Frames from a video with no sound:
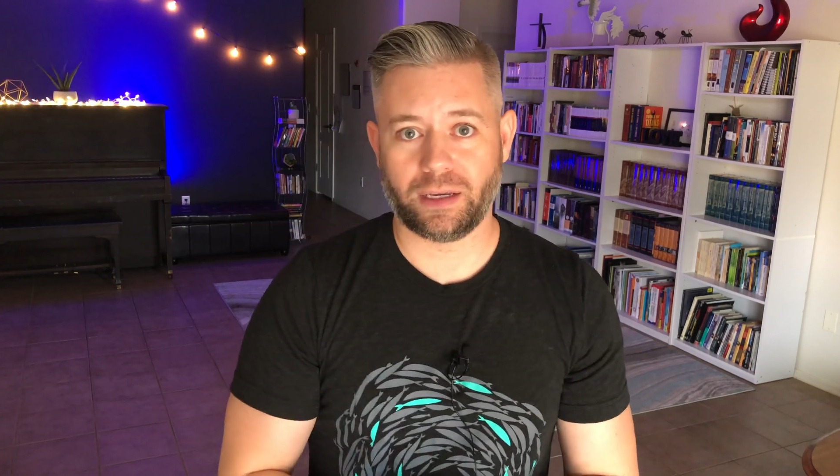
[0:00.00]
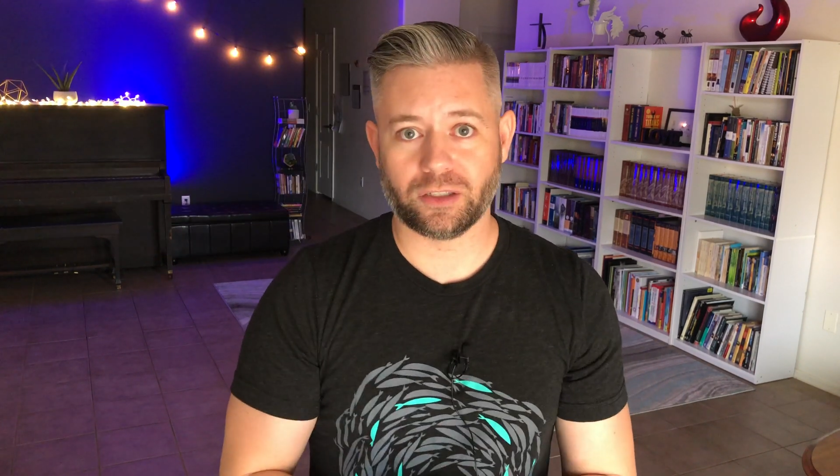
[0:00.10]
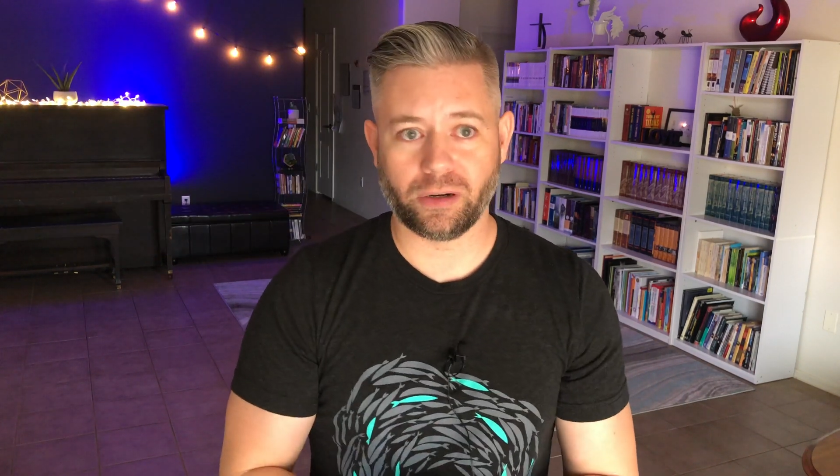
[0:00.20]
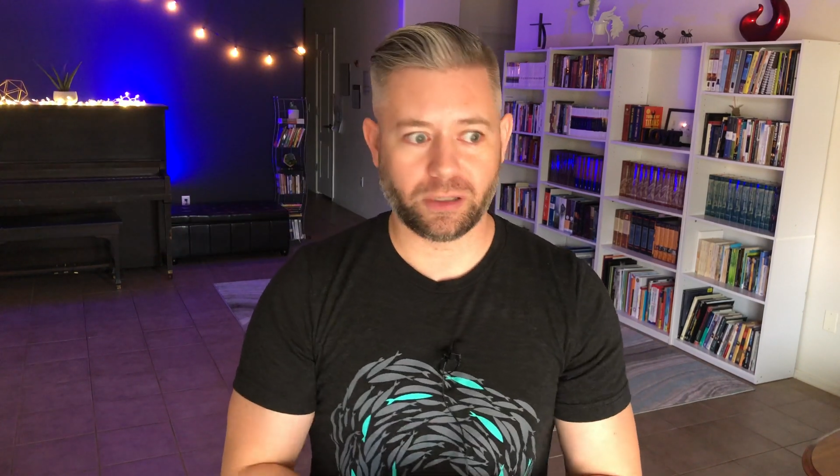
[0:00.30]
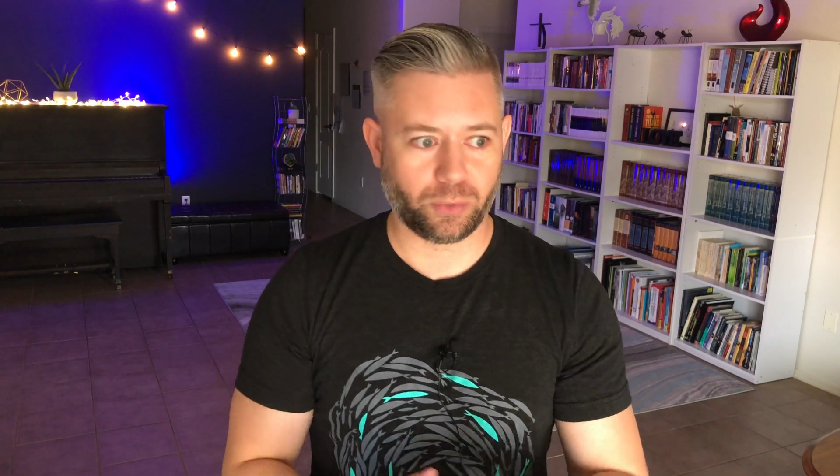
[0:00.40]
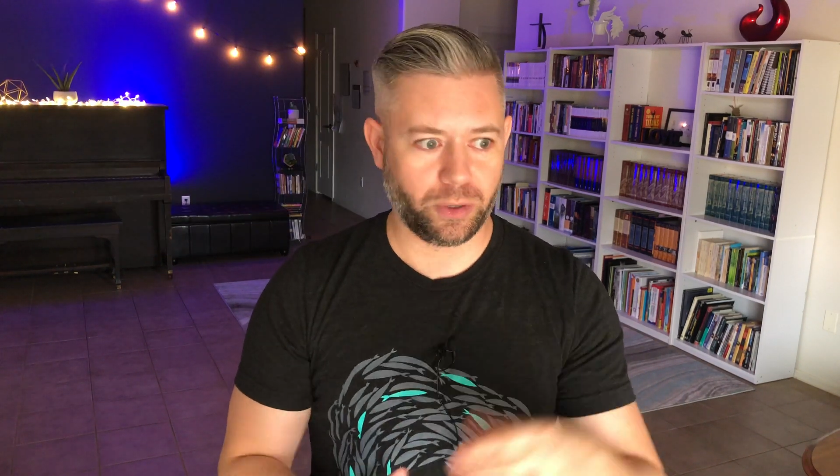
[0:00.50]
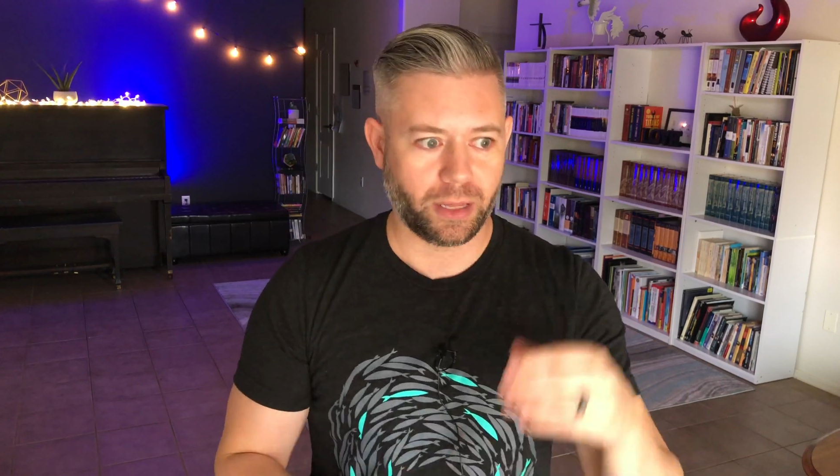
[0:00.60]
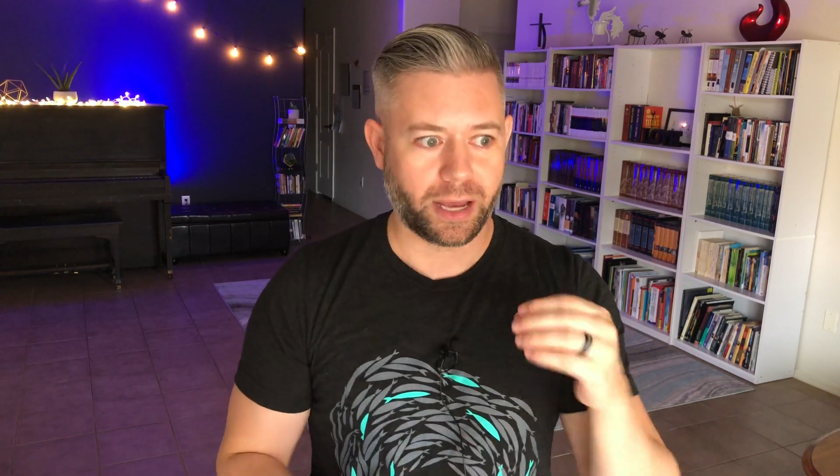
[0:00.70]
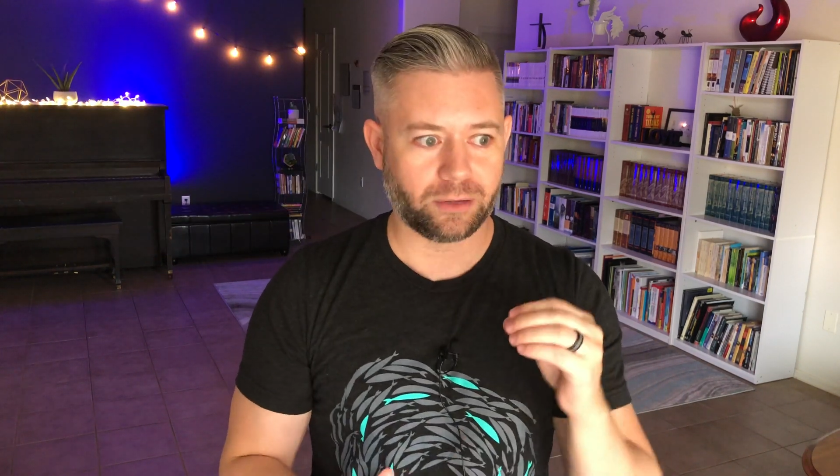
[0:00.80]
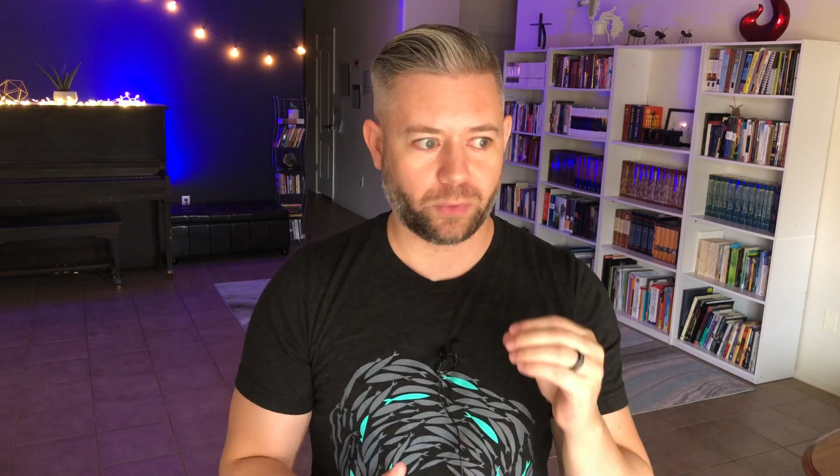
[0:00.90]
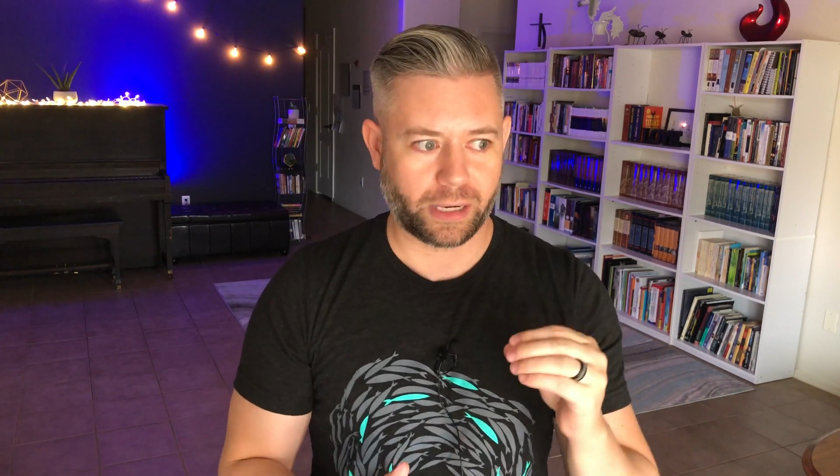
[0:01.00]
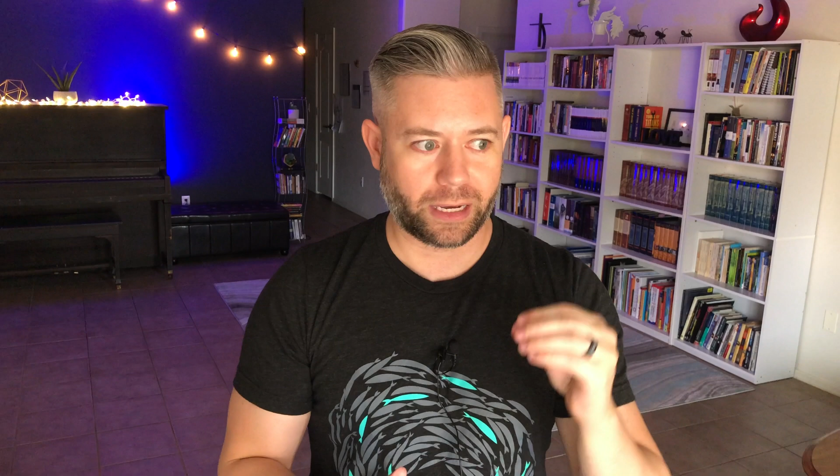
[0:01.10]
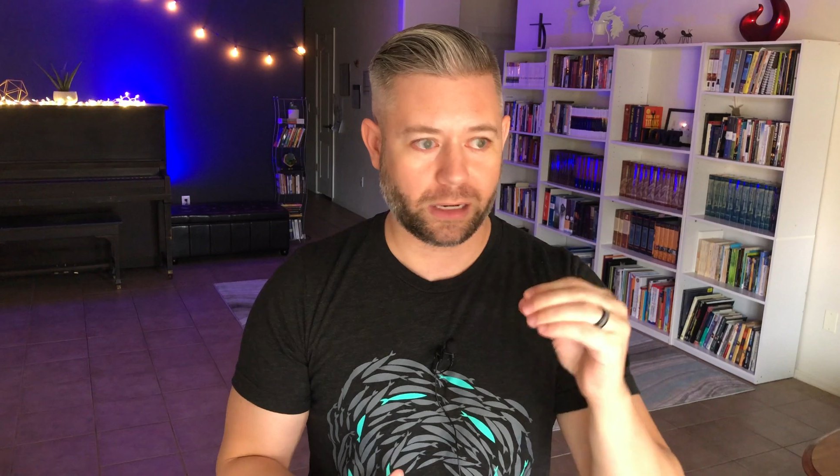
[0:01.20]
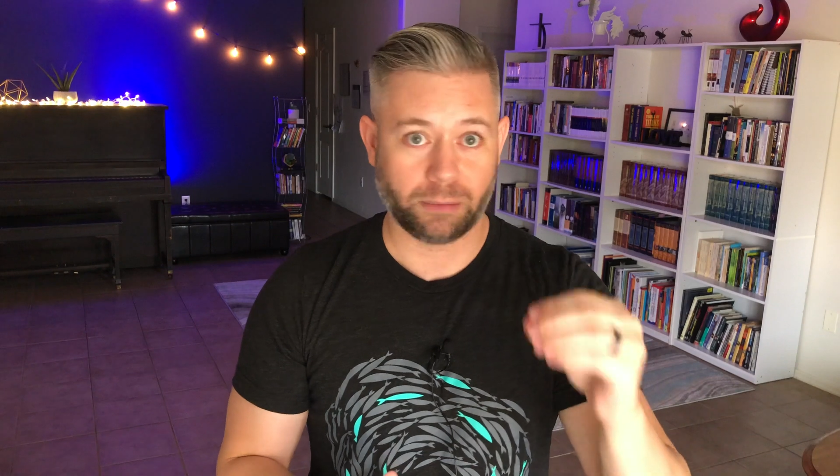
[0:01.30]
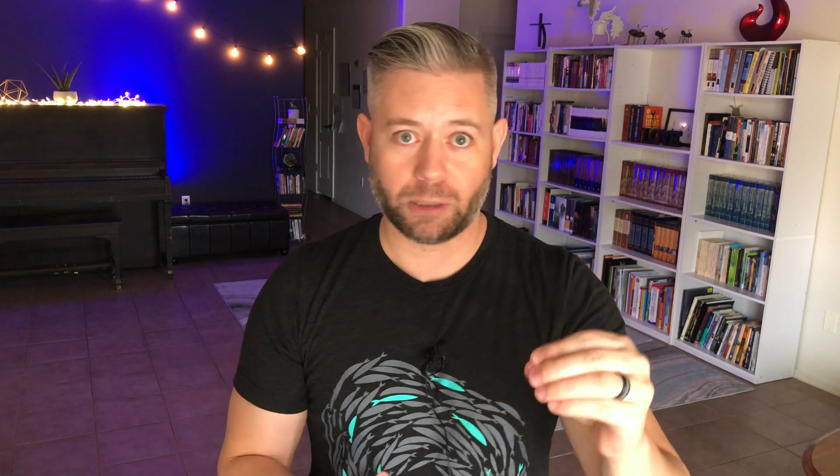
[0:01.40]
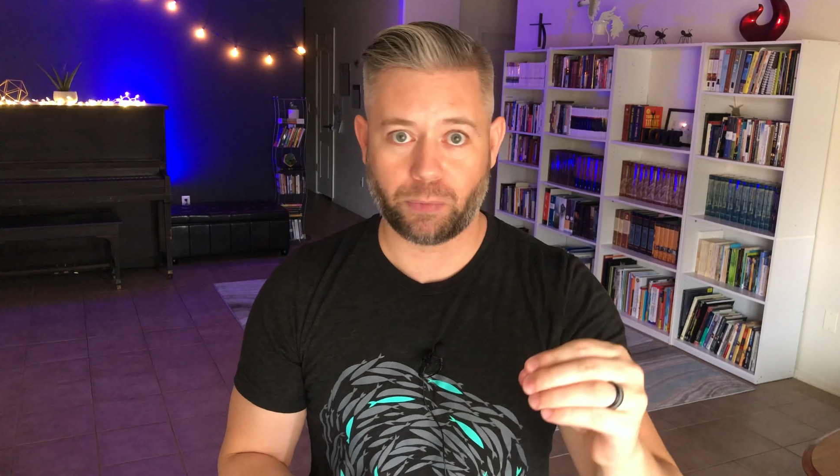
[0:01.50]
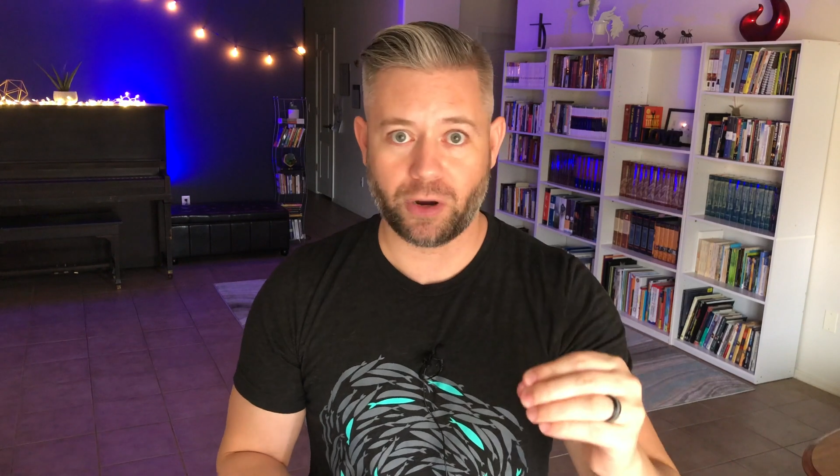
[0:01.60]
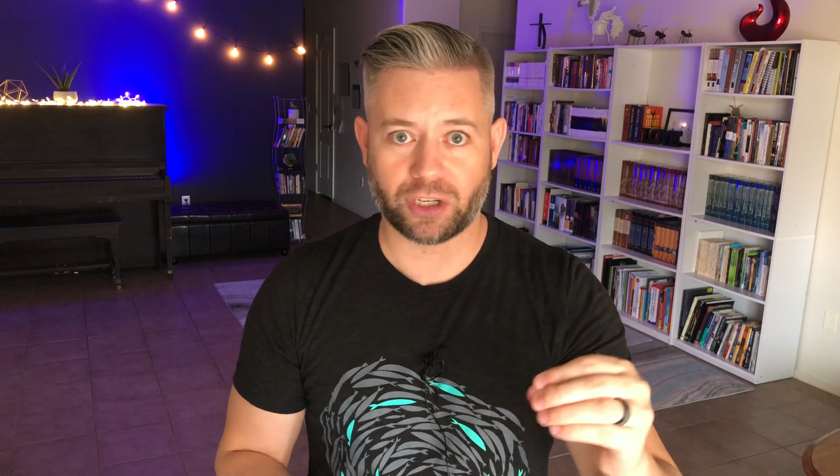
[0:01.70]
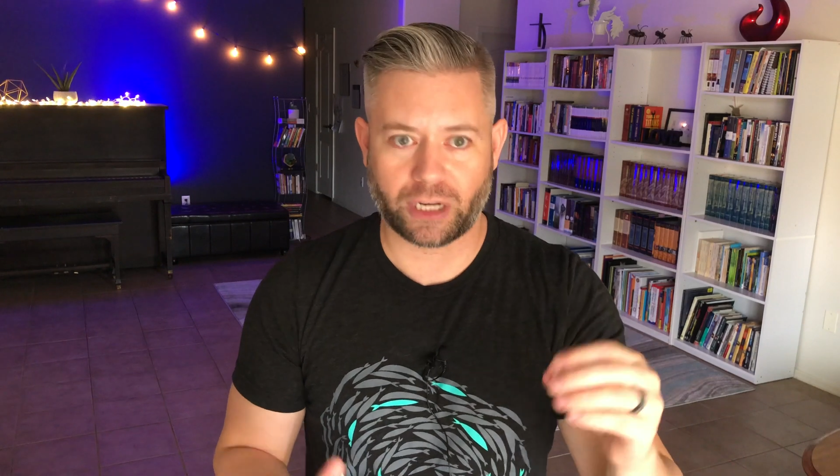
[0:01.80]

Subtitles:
I started to realize when I got up to preach, I